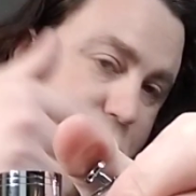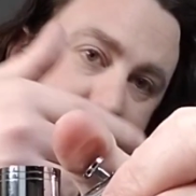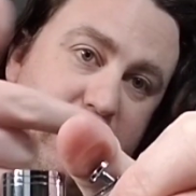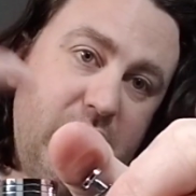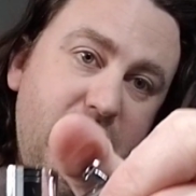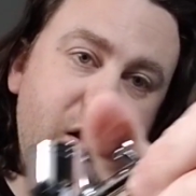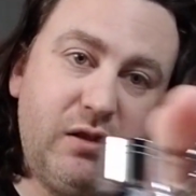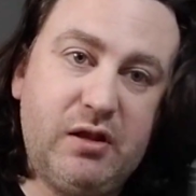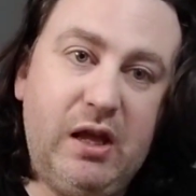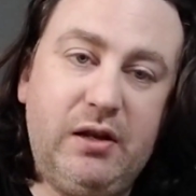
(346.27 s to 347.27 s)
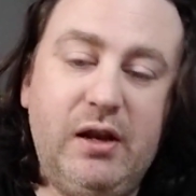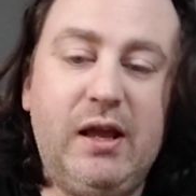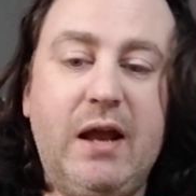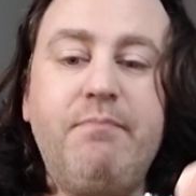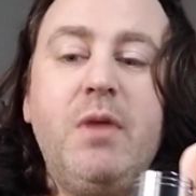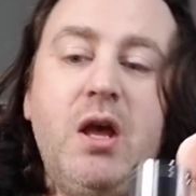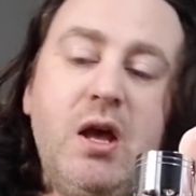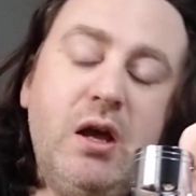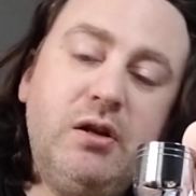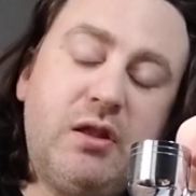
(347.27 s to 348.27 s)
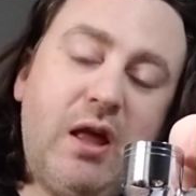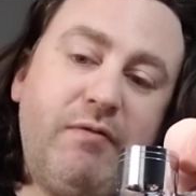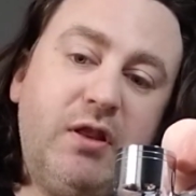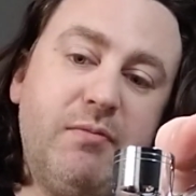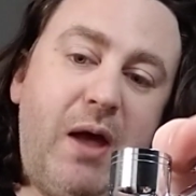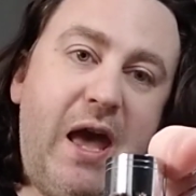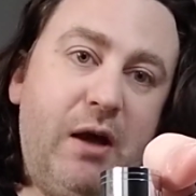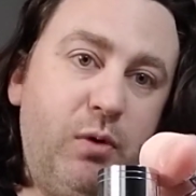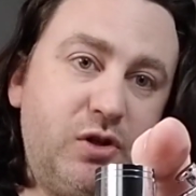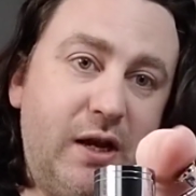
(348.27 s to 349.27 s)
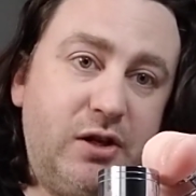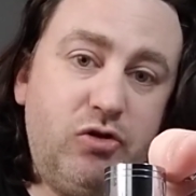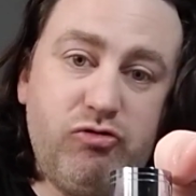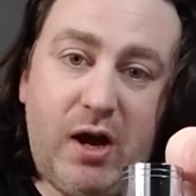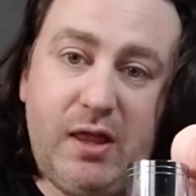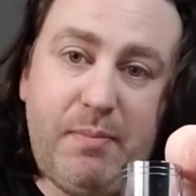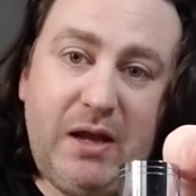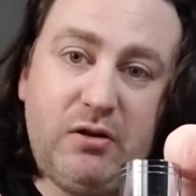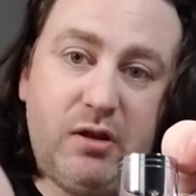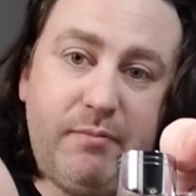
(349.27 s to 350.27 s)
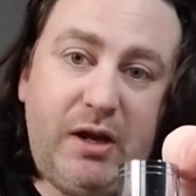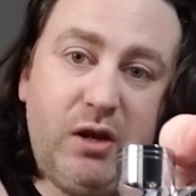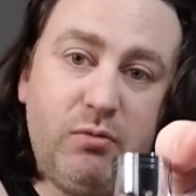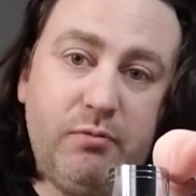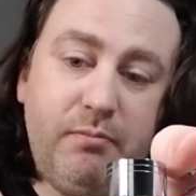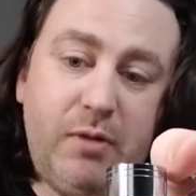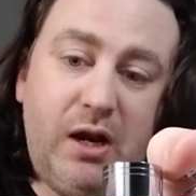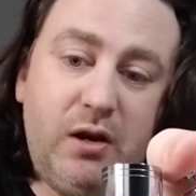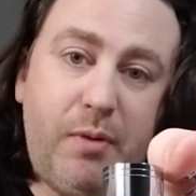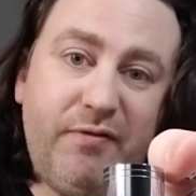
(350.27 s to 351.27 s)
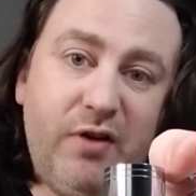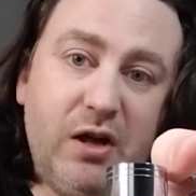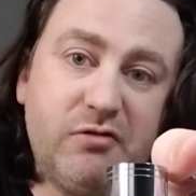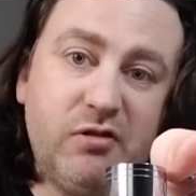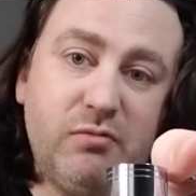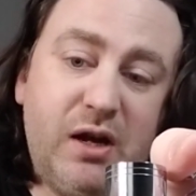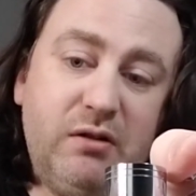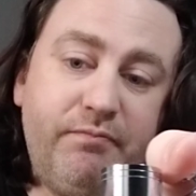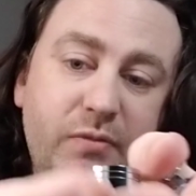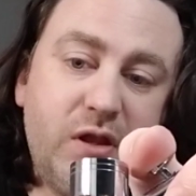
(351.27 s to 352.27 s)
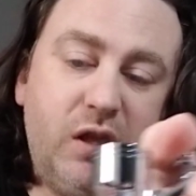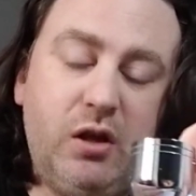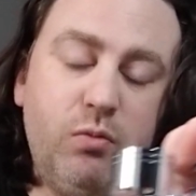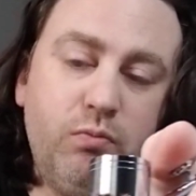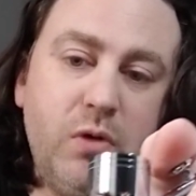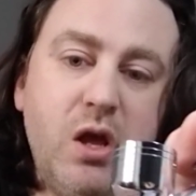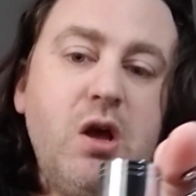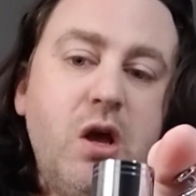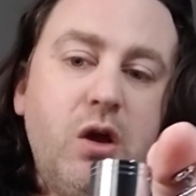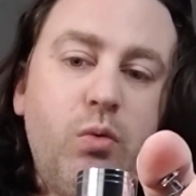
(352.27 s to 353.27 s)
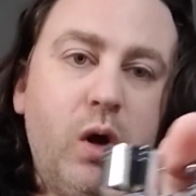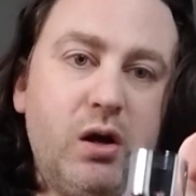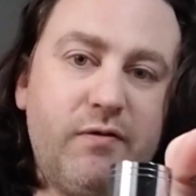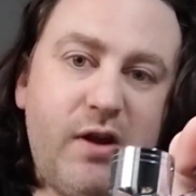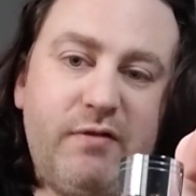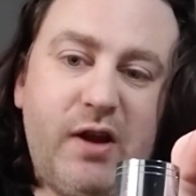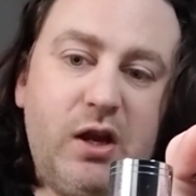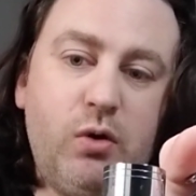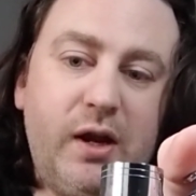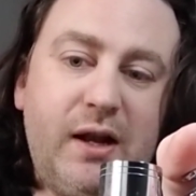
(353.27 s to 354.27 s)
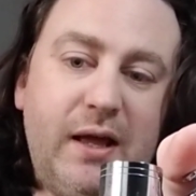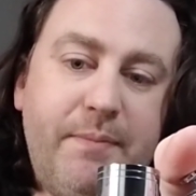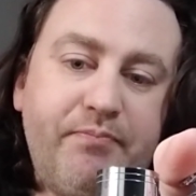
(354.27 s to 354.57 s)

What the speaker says: as you can see it's just kicked in again, just having some air which will actually dry the paint in the mini a little bit faster as well, so you can work very, very quickly.